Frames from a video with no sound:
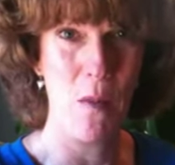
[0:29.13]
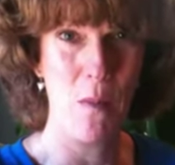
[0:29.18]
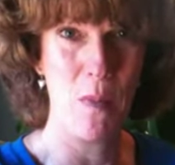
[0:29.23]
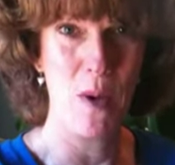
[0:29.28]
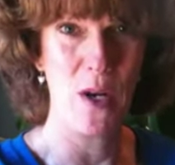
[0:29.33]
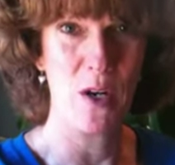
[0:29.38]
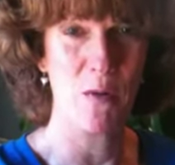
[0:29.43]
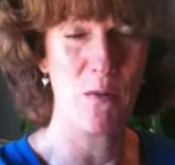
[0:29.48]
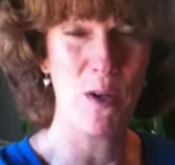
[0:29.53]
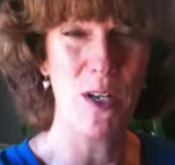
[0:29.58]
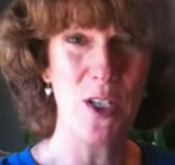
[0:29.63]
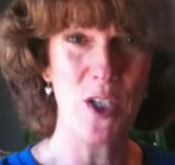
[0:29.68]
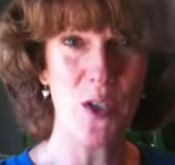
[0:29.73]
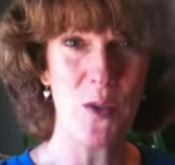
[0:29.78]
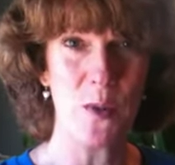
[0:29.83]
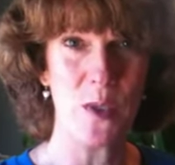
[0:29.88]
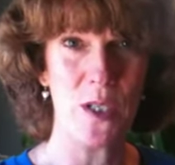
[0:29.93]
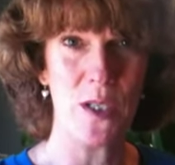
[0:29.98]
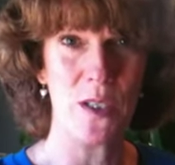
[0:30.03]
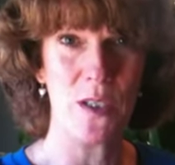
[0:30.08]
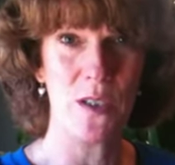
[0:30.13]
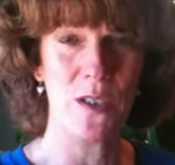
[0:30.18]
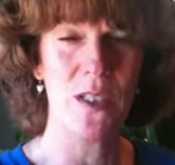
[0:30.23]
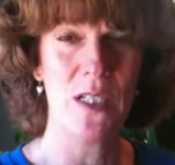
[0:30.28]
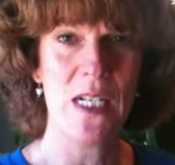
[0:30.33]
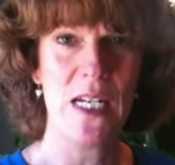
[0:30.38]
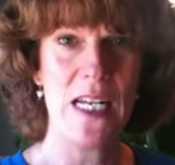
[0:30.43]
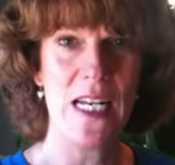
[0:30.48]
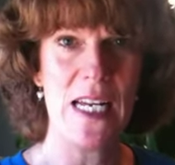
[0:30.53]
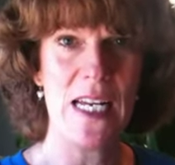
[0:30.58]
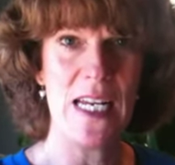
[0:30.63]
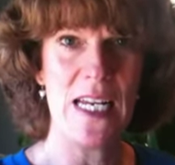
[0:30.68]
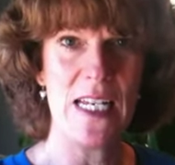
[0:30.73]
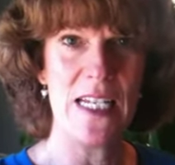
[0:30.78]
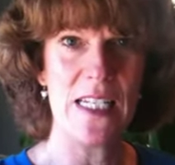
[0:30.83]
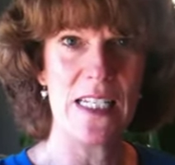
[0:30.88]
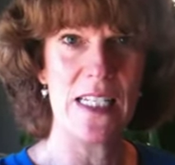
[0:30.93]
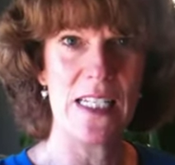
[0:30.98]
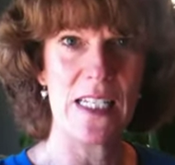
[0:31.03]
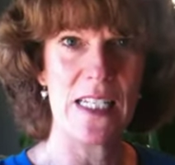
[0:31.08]
But a ritual
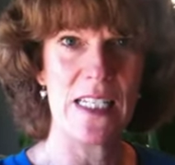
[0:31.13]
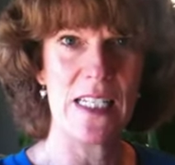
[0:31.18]
is